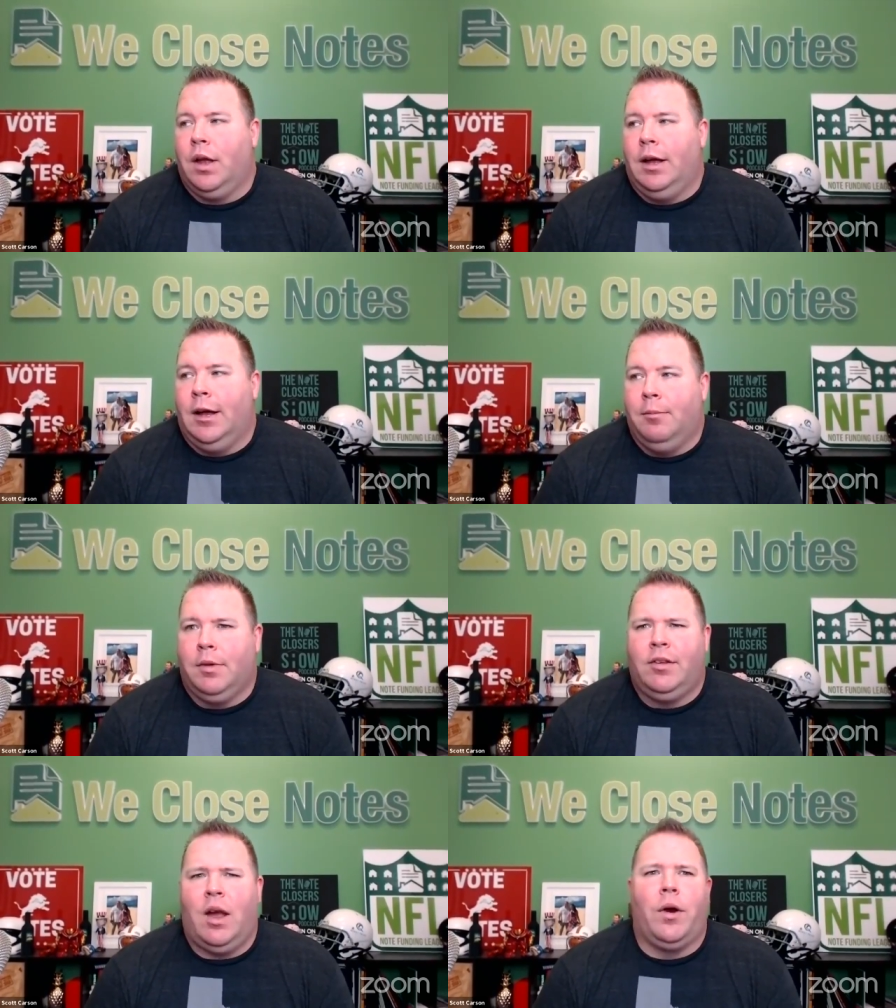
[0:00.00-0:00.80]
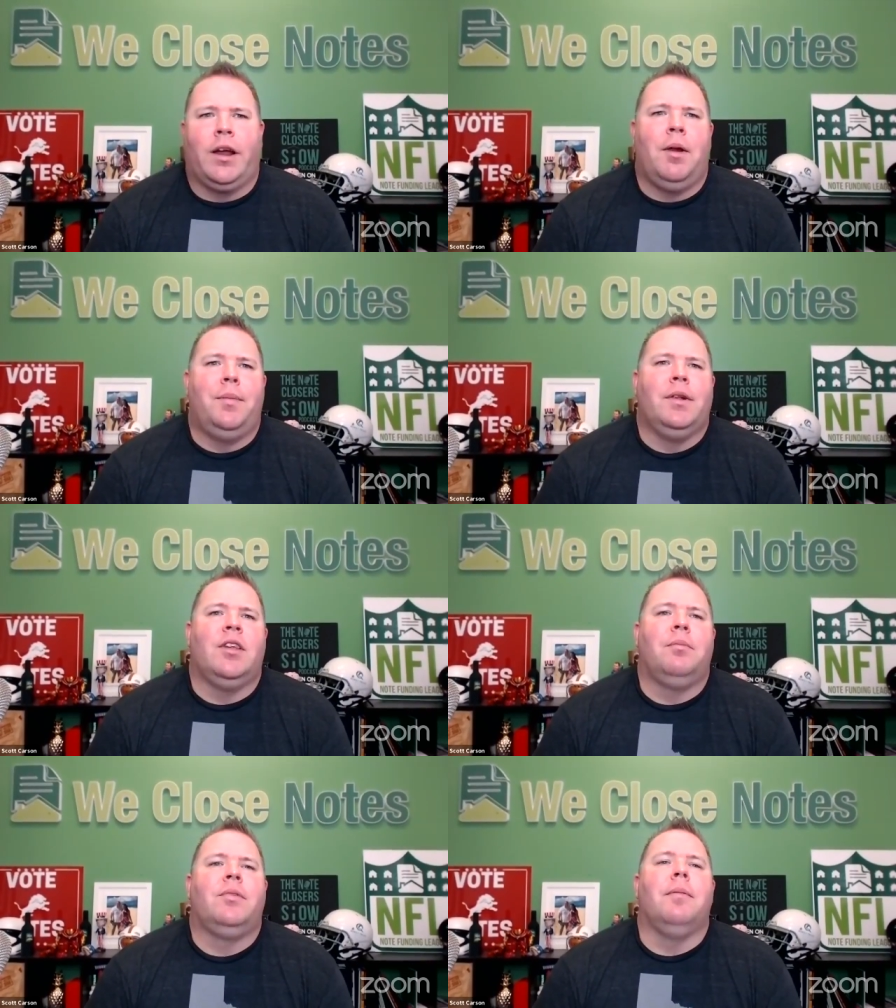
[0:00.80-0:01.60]
Um, he's got one coming up in
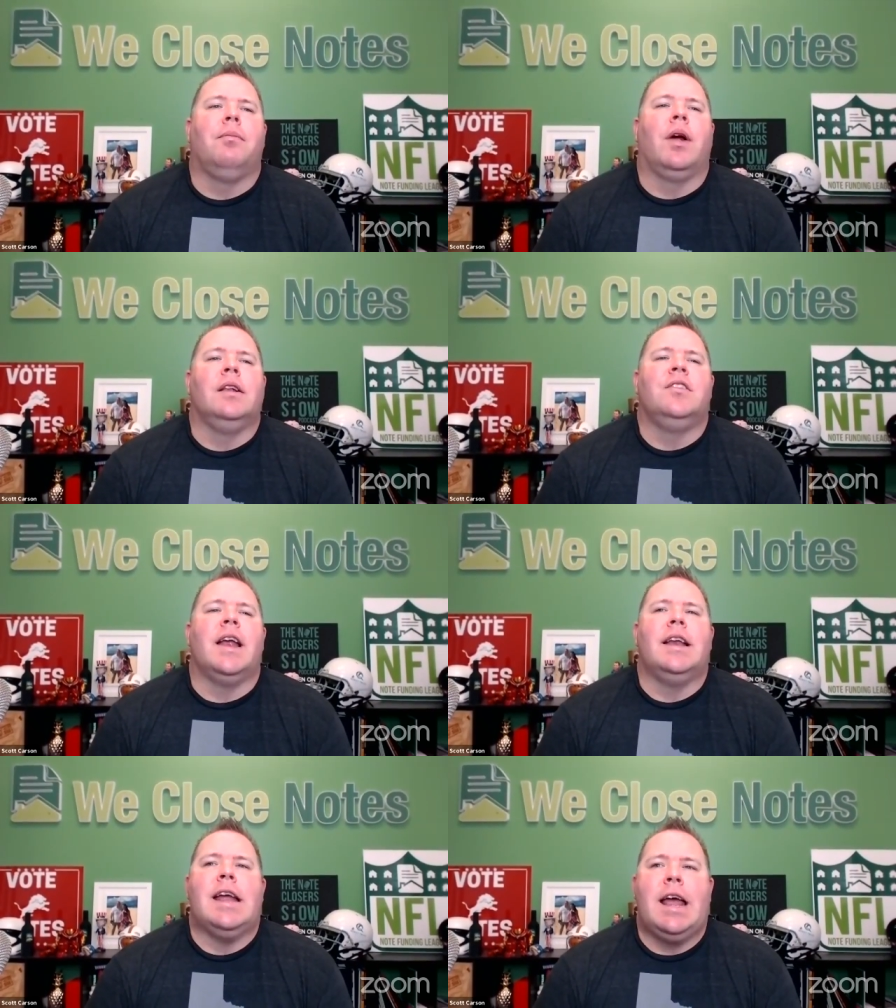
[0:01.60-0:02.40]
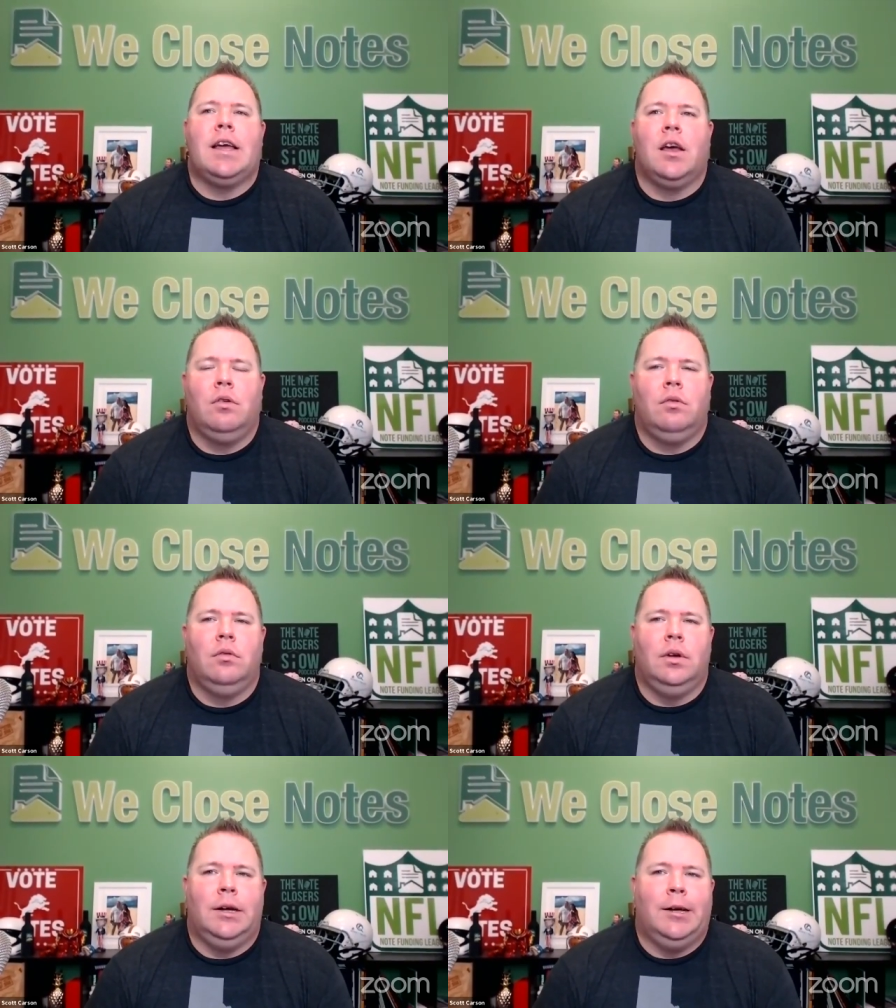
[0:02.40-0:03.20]
September out in San Diego.
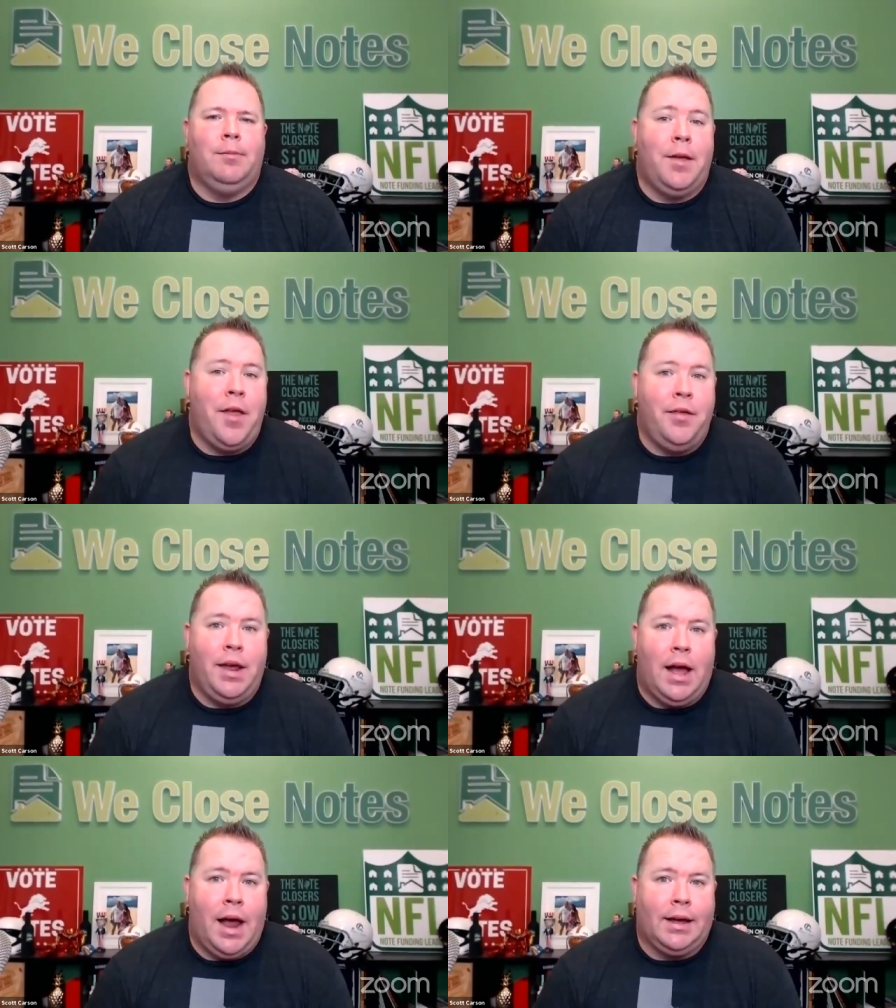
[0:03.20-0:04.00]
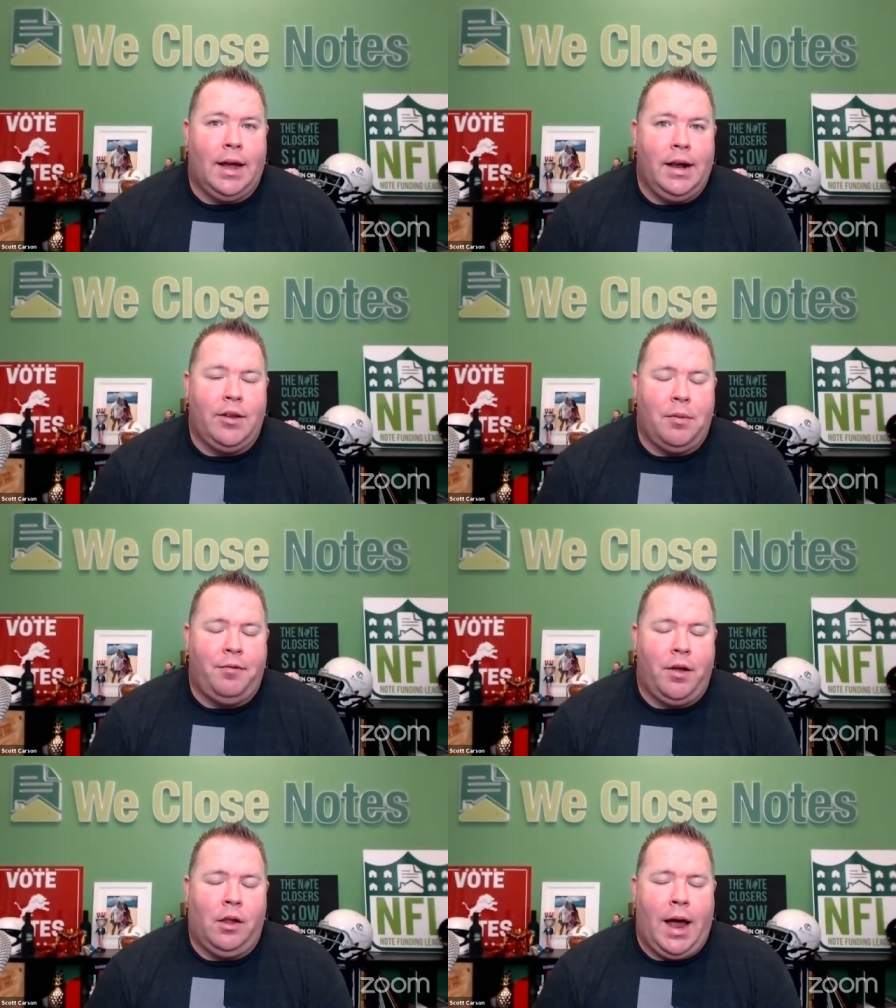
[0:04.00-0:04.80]
Um, and then the icons, I'm a
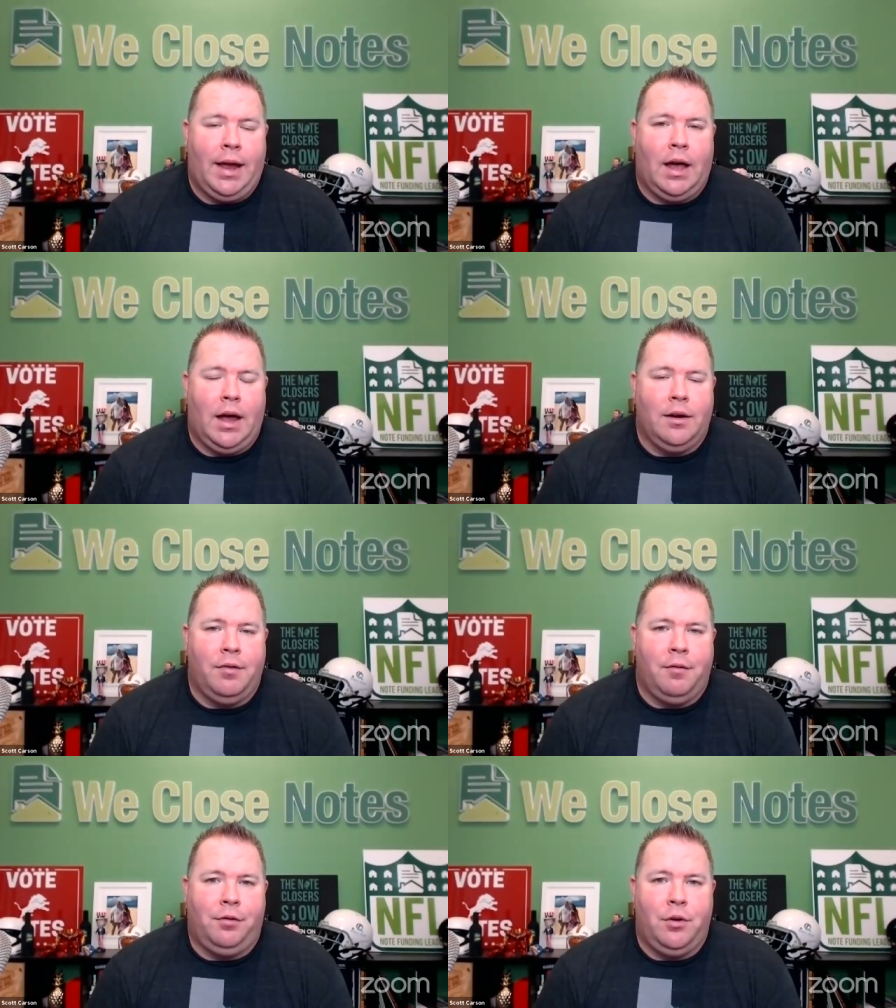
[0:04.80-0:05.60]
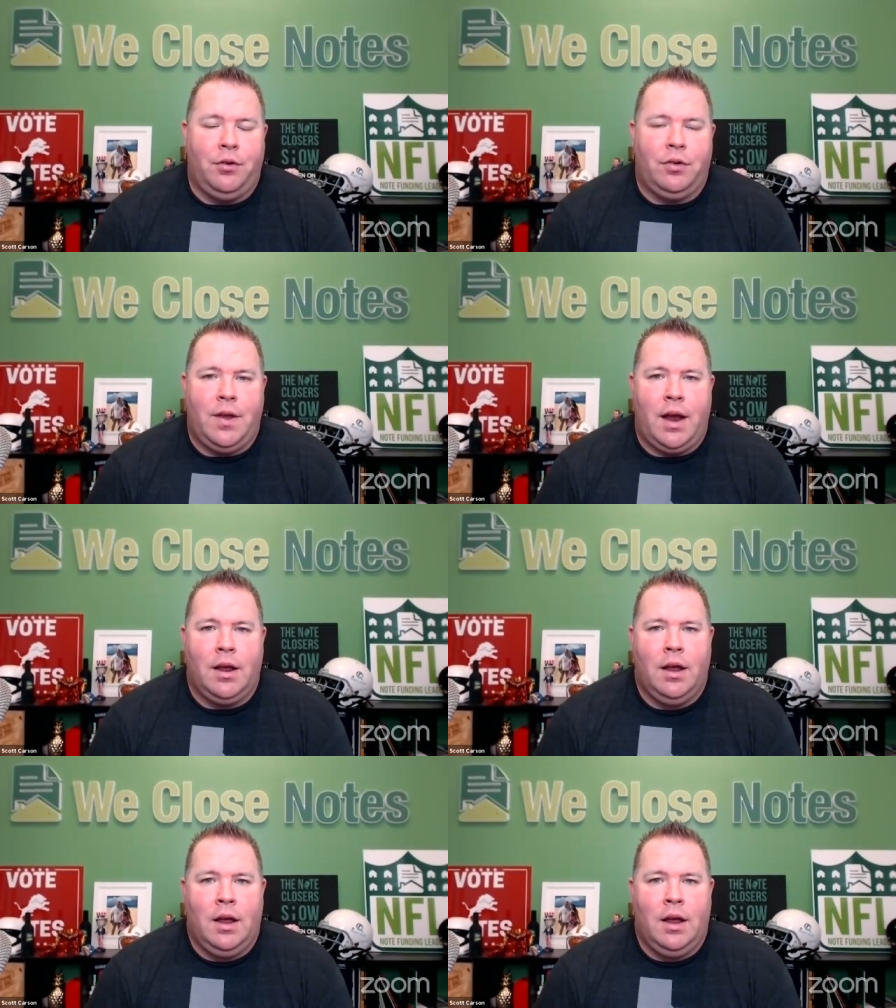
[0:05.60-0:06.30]
fellow icon of influence in that.